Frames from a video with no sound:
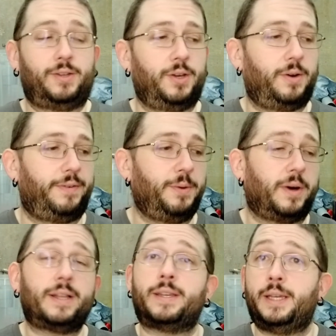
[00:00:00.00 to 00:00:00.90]
So if you
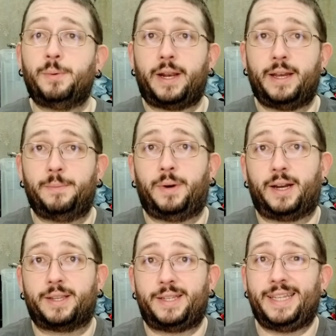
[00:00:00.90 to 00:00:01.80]
want to see what I
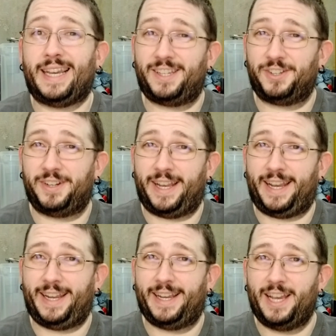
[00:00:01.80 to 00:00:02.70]
unboxed
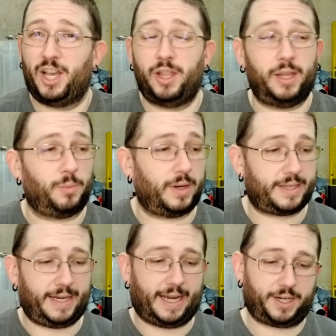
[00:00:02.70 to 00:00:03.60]
yesterday that
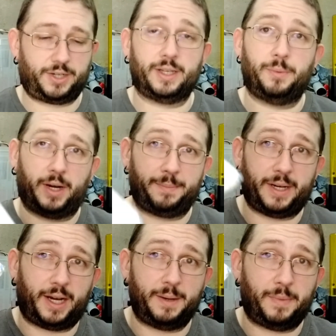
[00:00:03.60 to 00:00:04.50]
wasn't actually what I'm
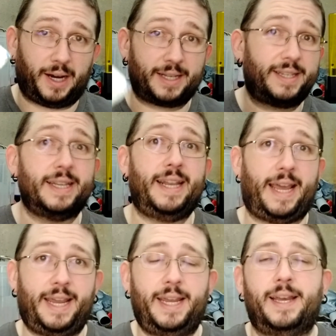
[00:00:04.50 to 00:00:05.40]
going to unbox
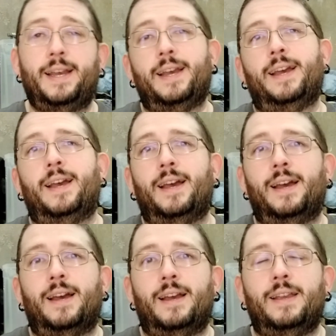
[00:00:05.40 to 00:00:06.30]
today,
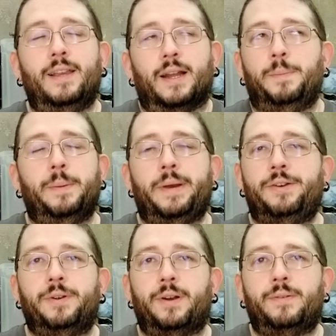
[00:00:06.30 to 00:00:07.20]
you gotta be a
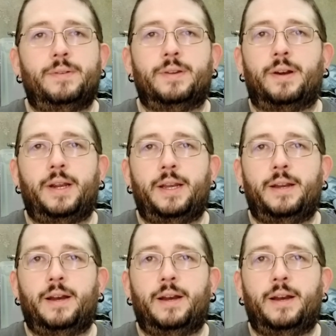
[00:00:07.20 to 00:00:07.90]
Patreon, sorry.